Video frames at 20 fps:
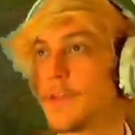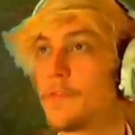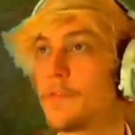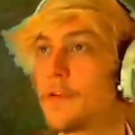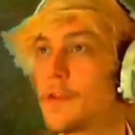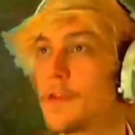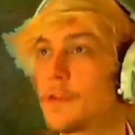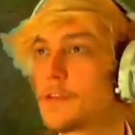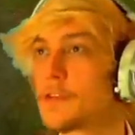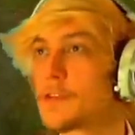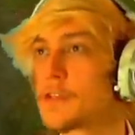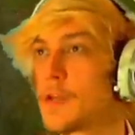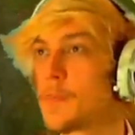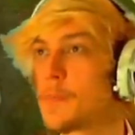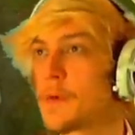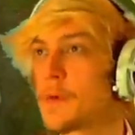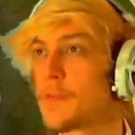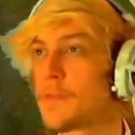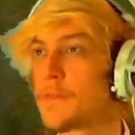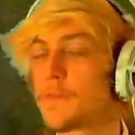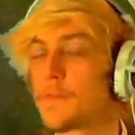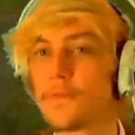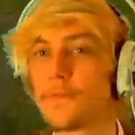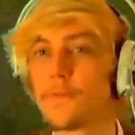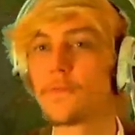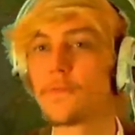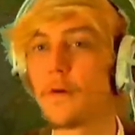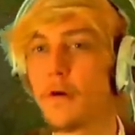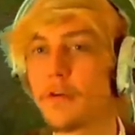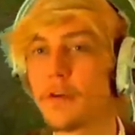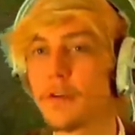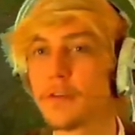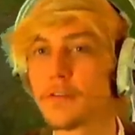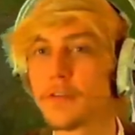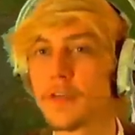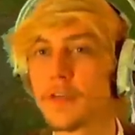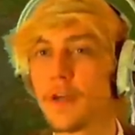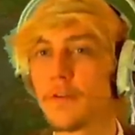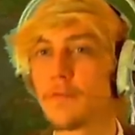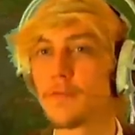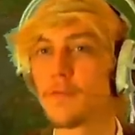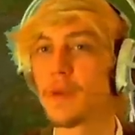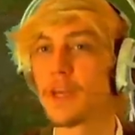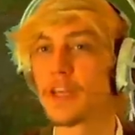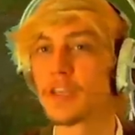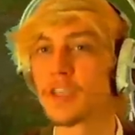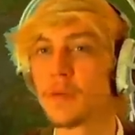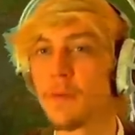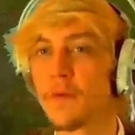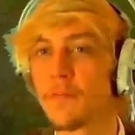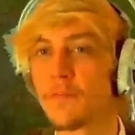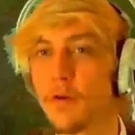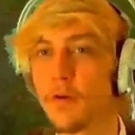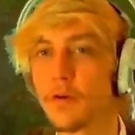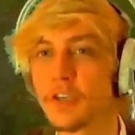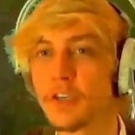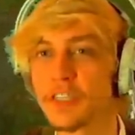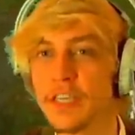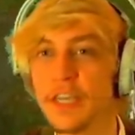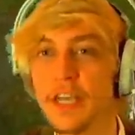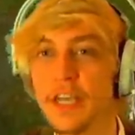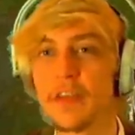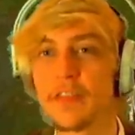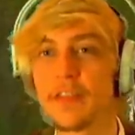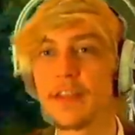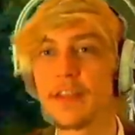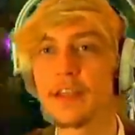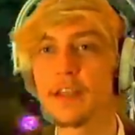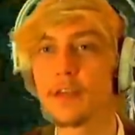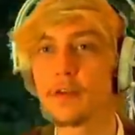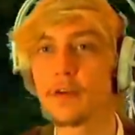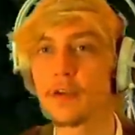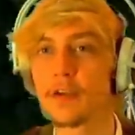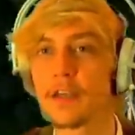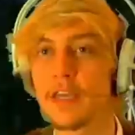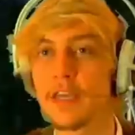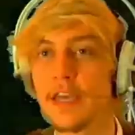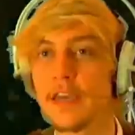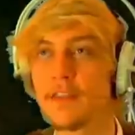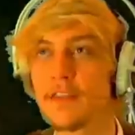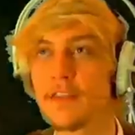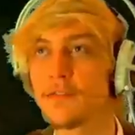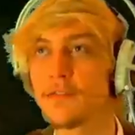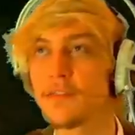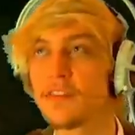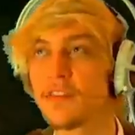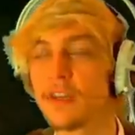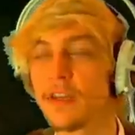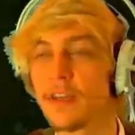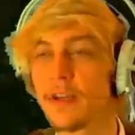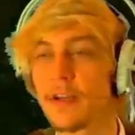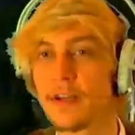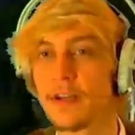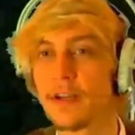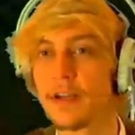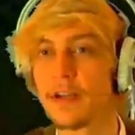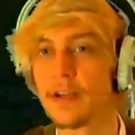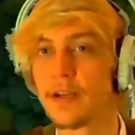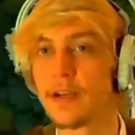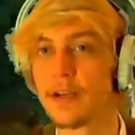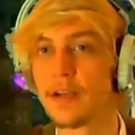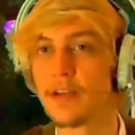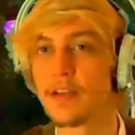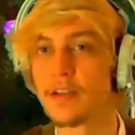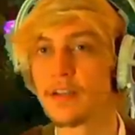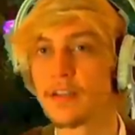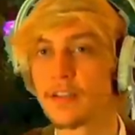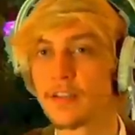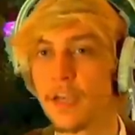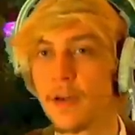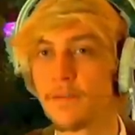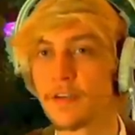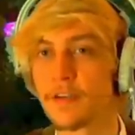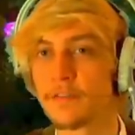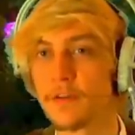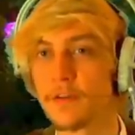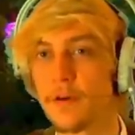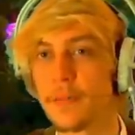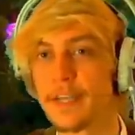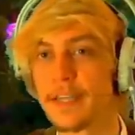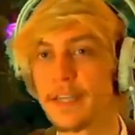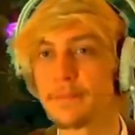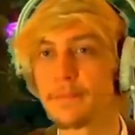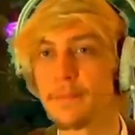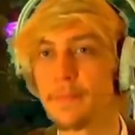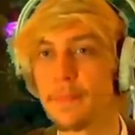If you do super. Focus, if you play super focusy, I think your creativity suffers from it.